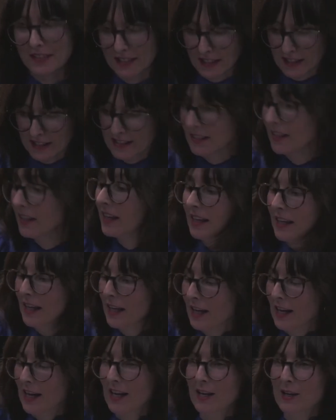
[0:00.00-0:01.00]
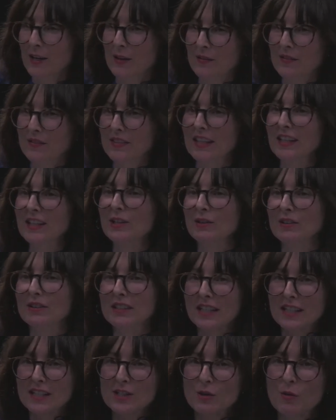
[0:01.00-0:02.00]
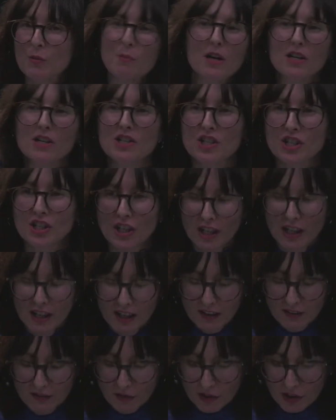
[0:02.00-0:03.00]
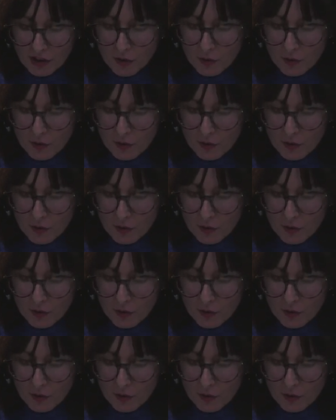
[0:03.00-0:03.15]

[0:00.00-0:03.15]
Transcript: Yes. Thank you, Andrea, so much for your